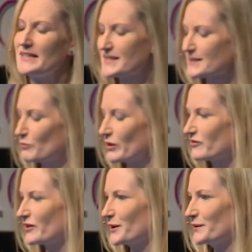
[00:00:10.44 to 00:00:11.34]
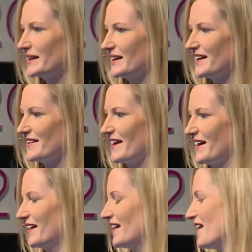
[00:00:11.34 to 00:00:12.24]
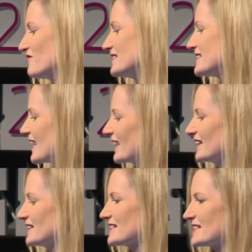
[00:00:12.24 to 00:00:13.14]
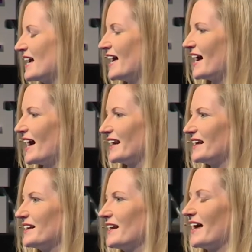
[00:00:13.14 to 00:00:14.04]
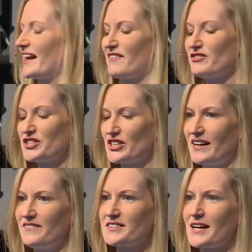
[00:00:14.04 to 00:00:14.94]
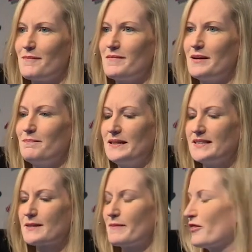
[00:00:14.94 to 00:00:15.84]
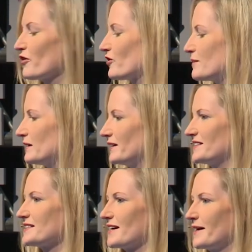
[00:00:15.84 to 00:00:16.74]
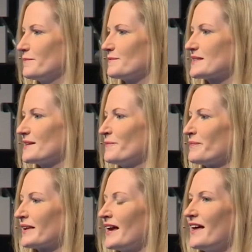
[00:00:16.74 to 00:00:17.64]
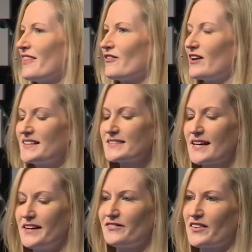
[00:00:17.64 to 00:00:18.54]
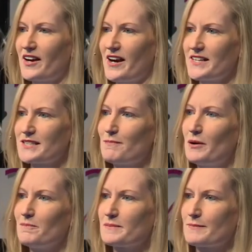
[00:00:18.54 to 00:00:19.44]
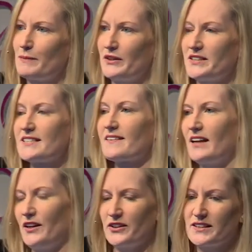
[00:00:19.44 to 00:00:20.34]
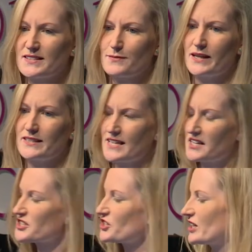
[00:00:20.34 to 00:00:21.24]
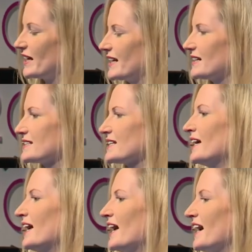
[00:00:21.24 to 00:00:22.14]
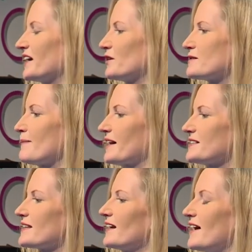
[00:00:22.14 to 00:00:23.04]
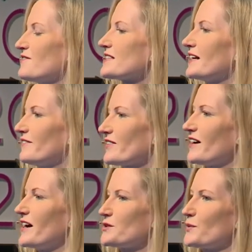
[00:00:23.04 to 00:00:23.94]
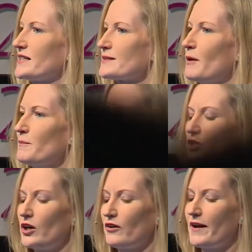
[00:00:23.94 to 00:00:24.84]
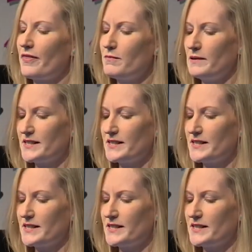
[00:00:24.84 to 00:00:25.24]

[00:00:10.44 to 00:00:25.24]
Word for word: beats more frequently than every second, and in an average lifetime, it beats about 3 billion times. The right side of the heart pumps blood to the lungs, where it's oxygenated. It goes back to the left side of the heart, where it's pumped all around the